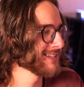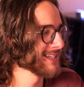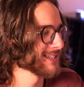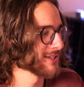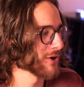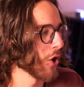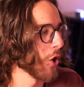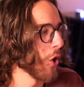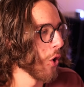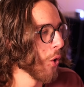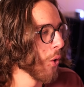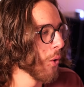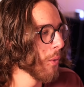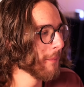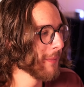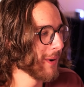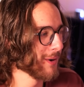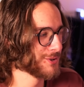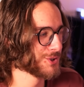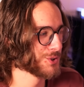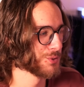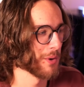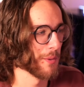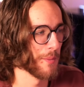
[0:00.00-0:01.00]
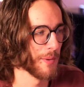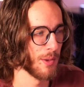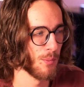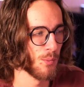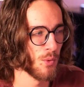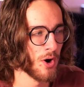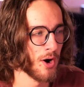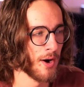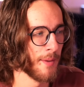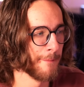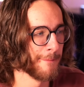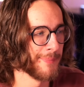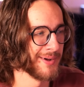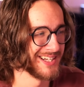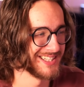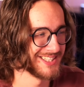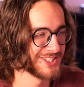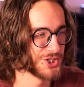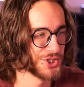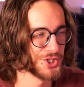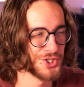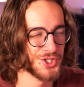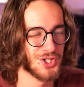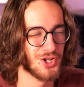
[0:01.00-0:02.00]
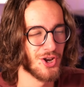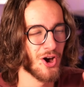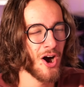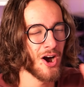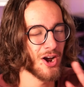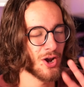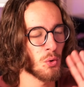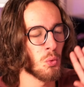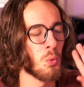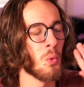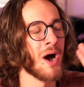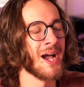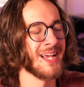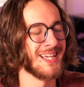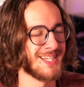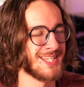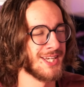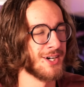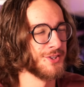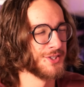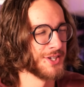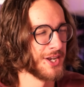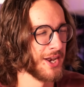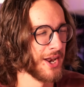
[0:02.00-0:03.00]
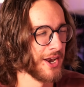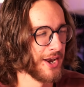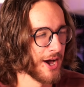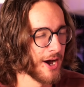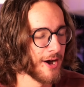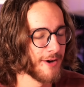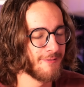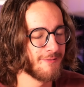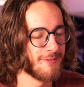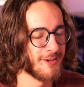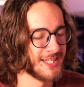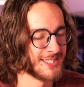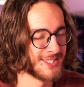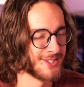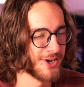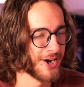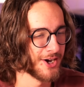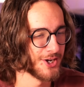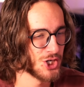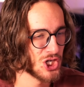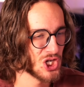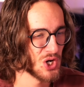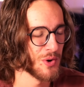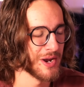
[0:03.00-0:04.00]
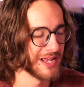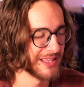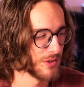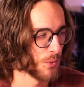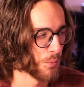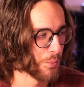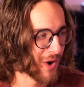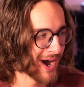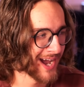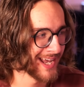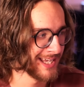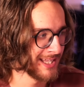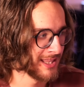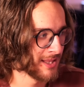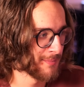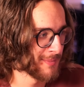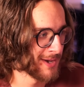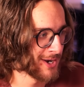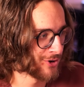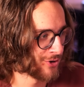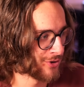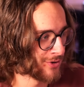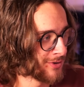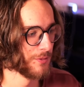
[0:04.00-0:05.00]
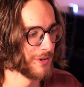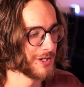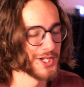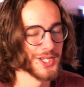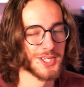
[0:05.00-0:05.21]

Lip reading: is almost what we want, but it's just not quite tilted enough. It's not showing the white in the middle, which